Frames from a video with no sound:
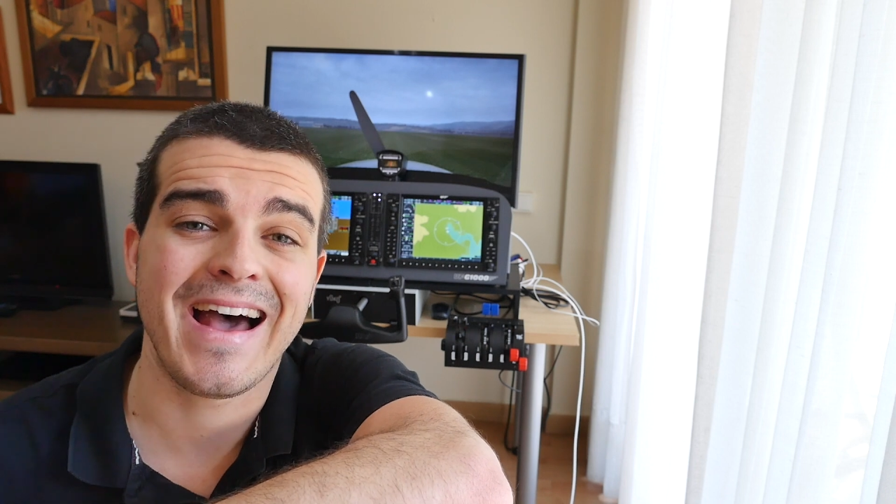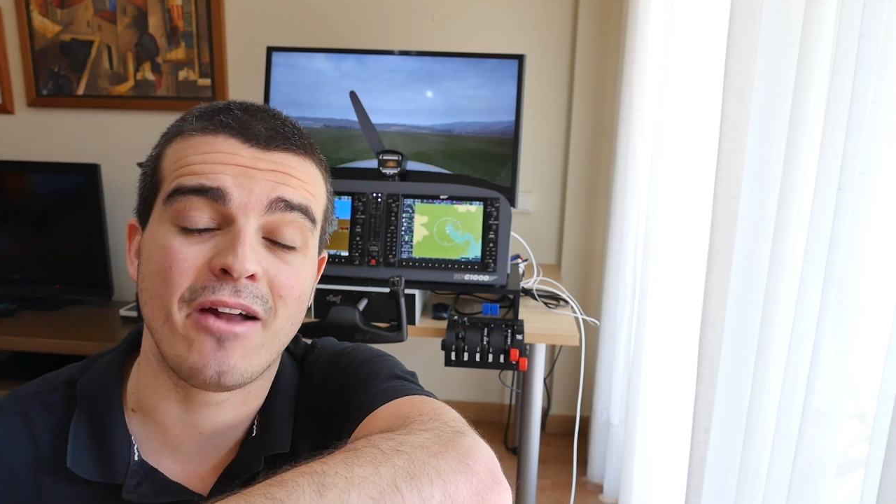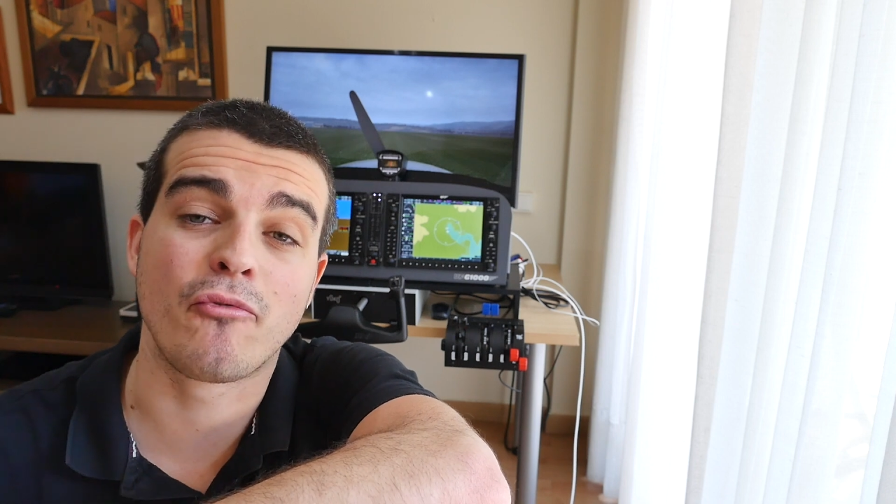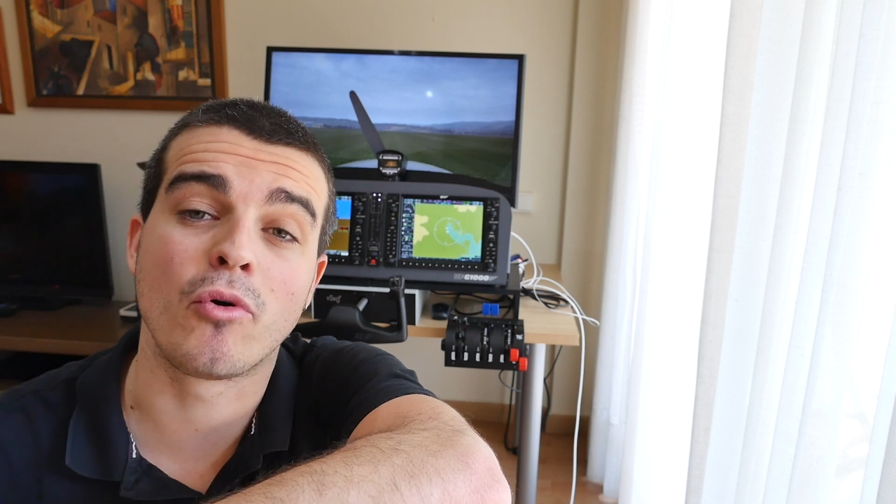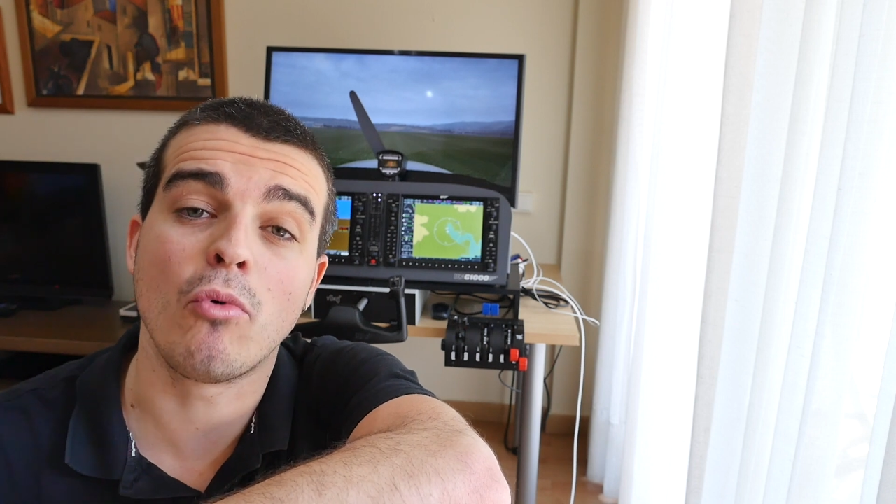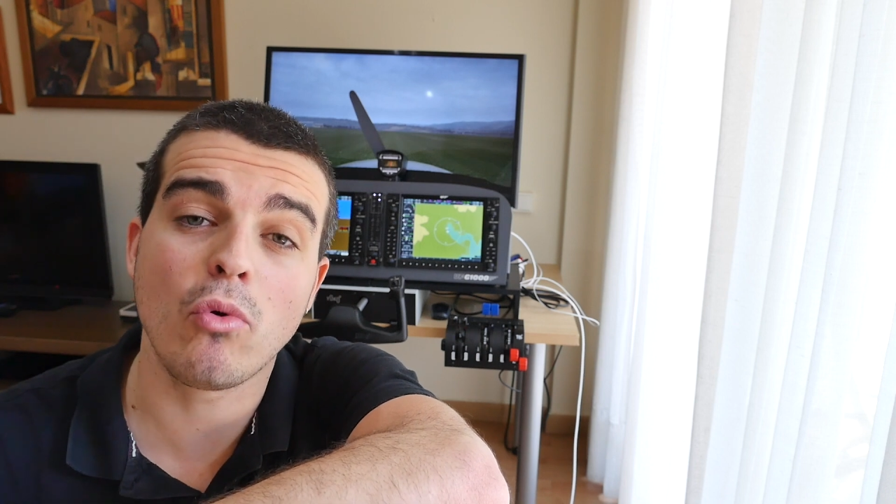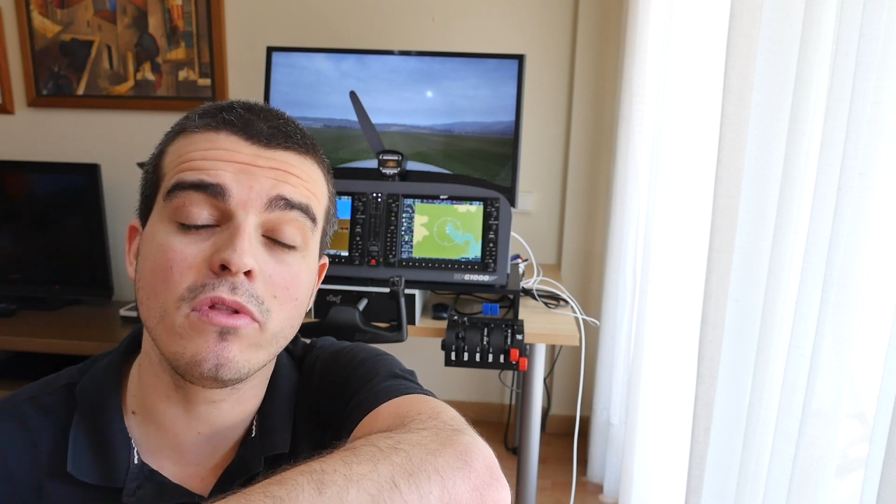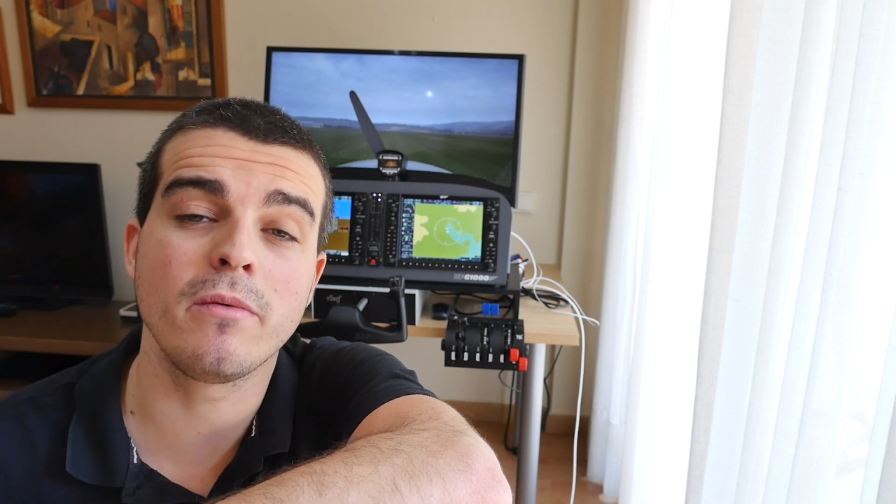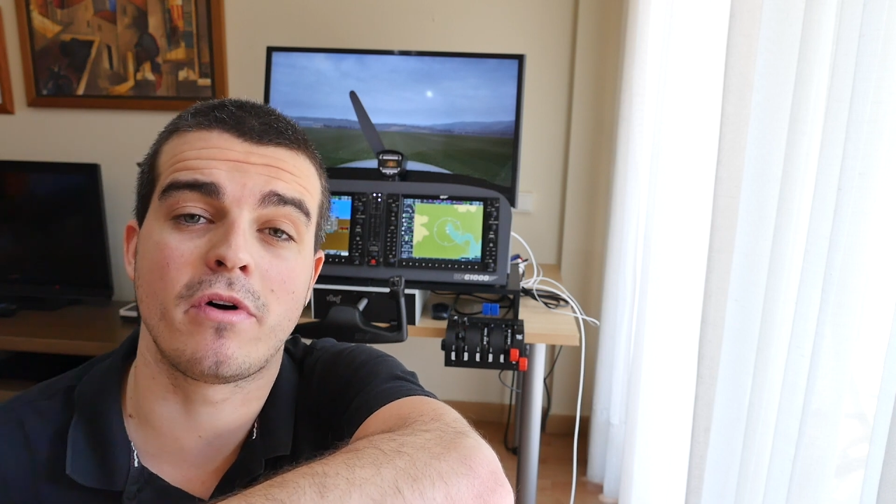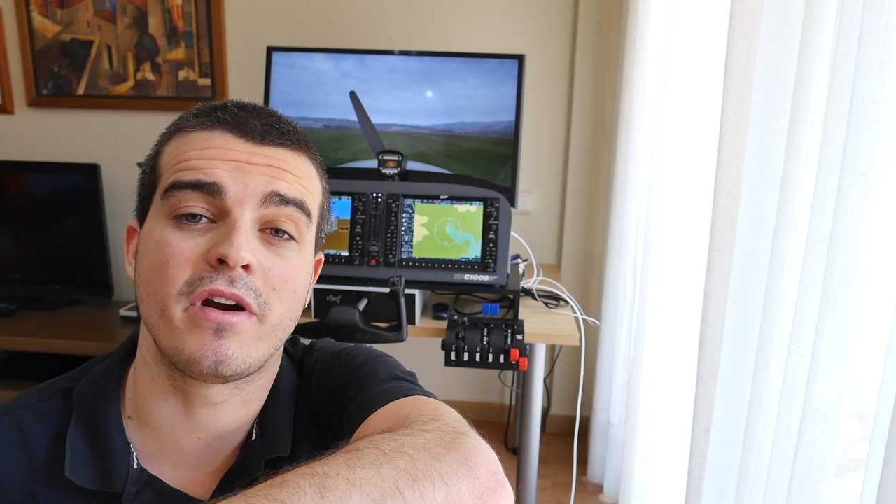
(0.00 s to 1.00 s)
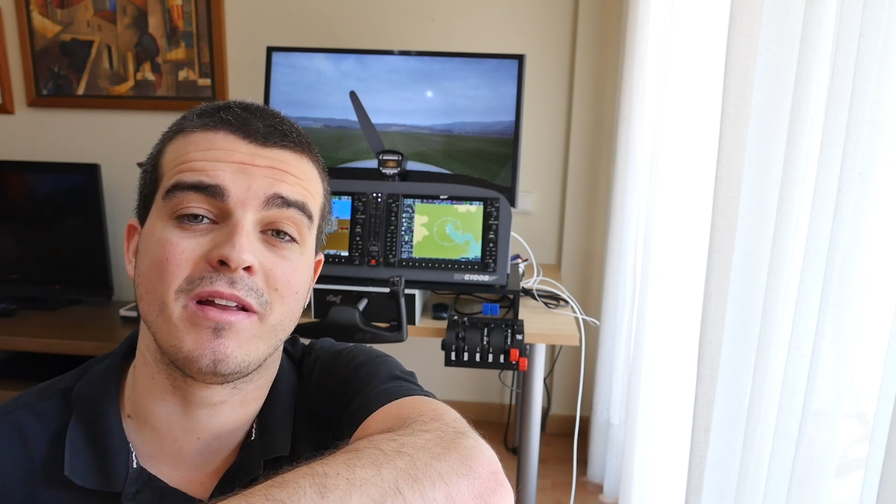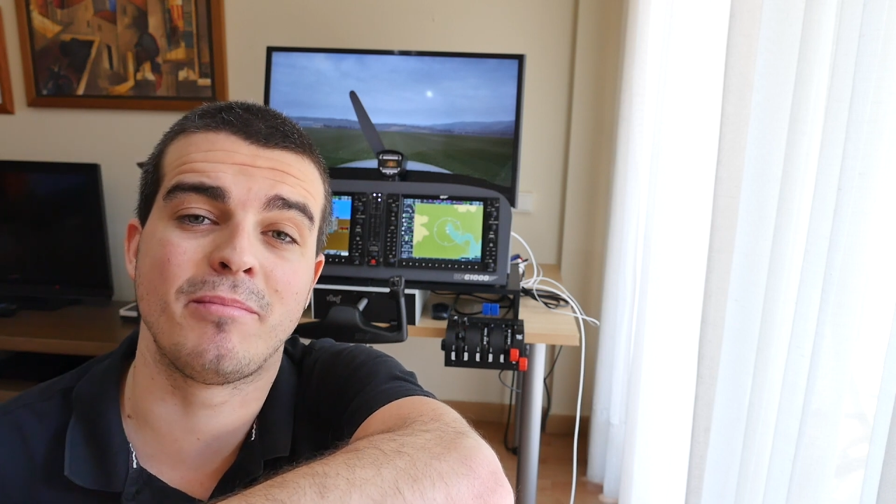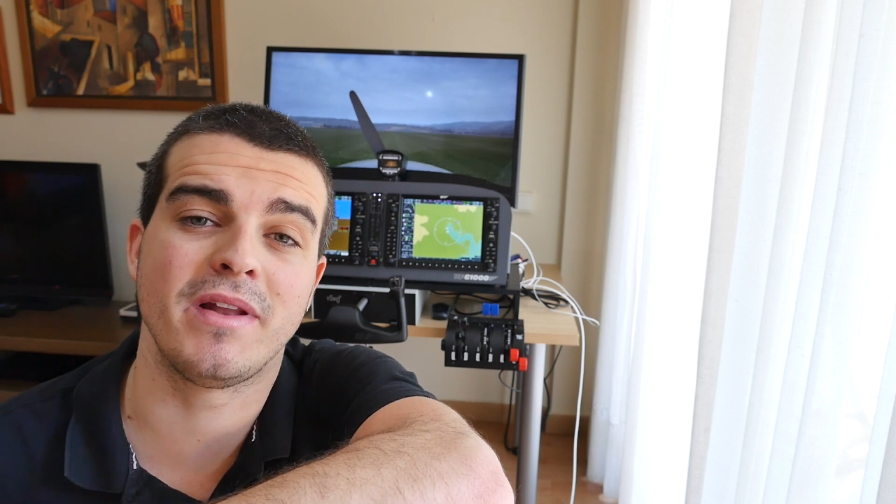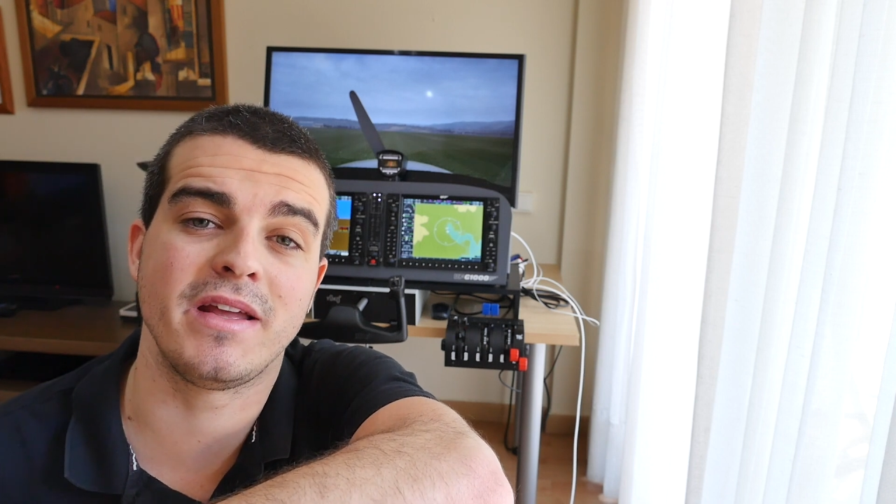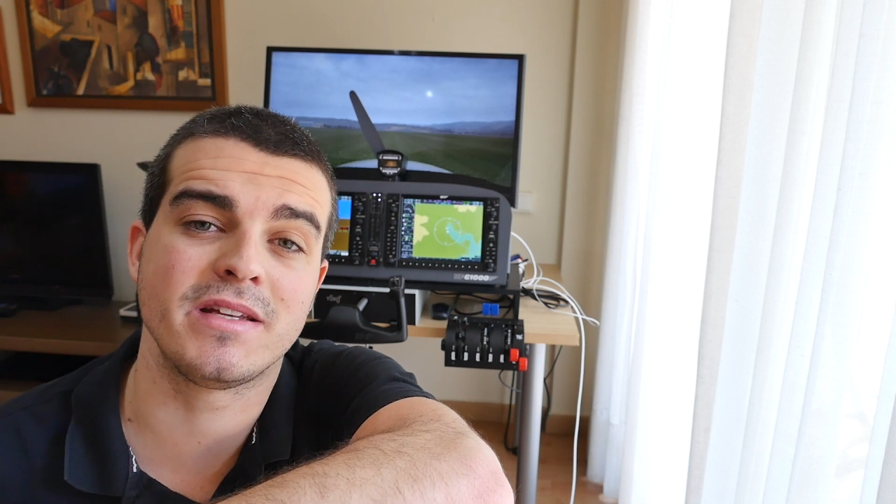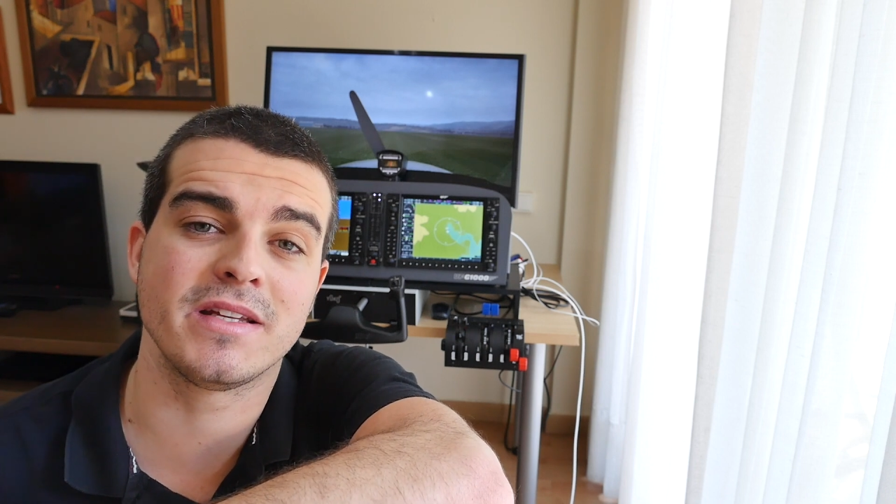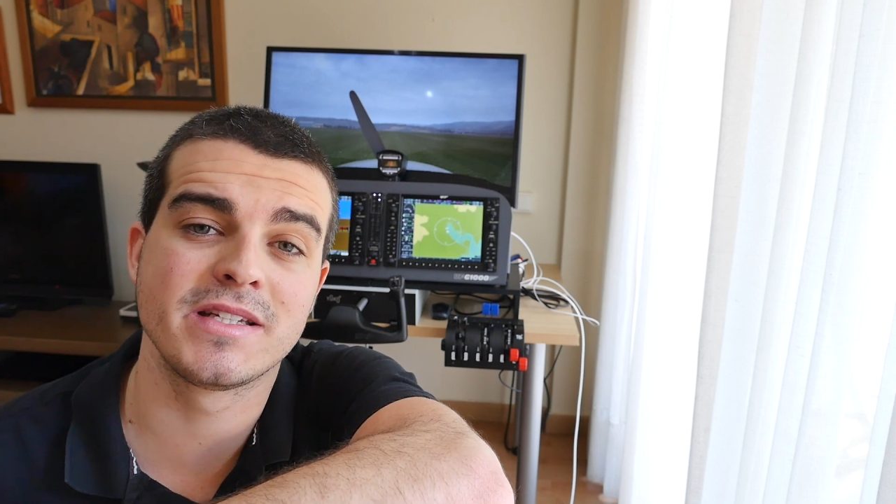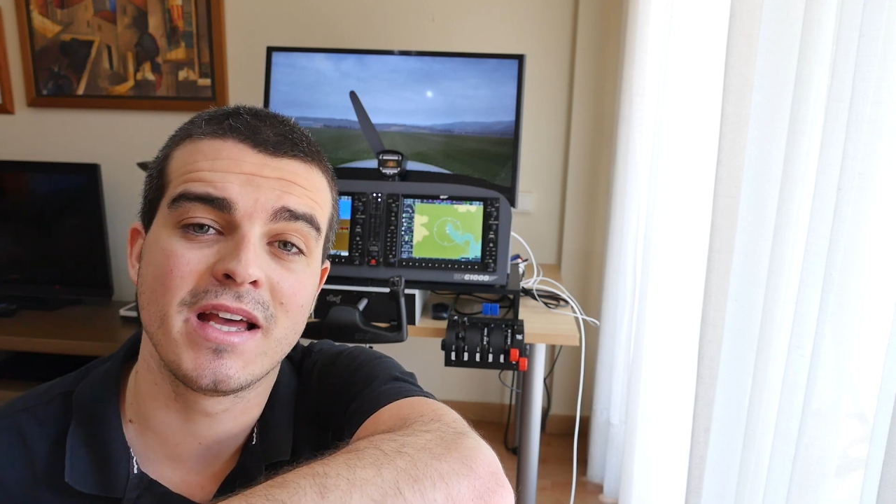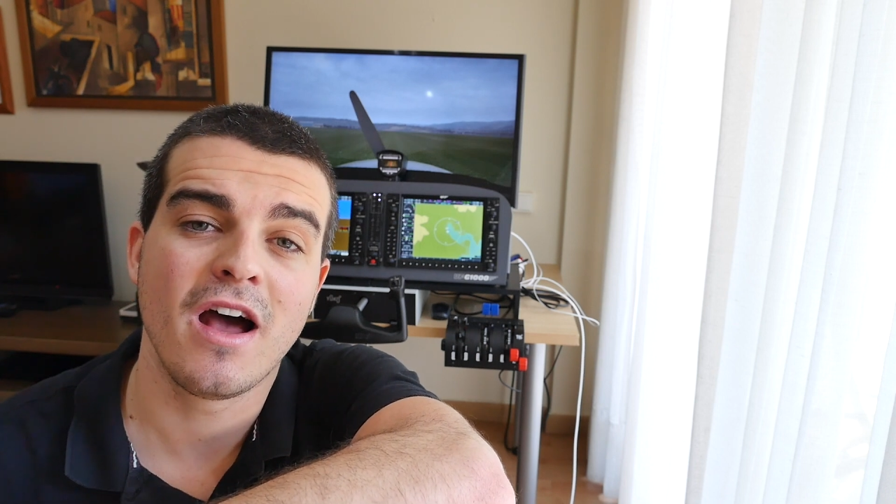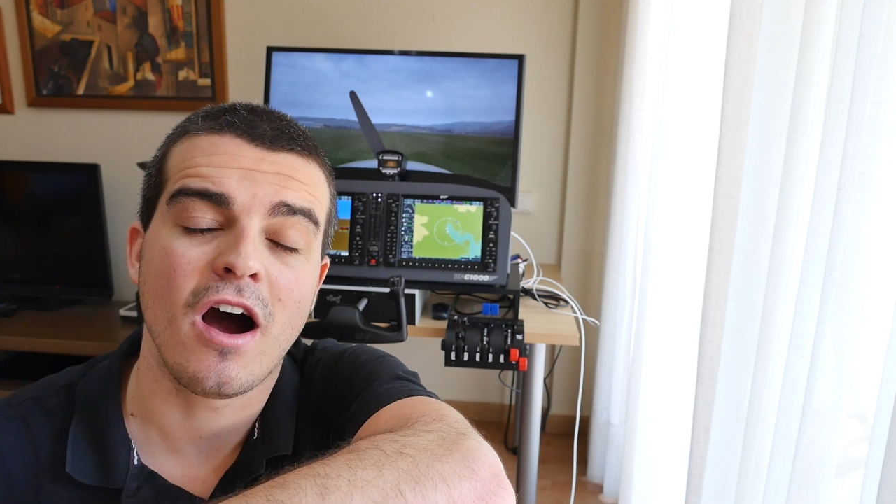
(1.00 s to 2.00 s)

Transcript: and from all the marketplaces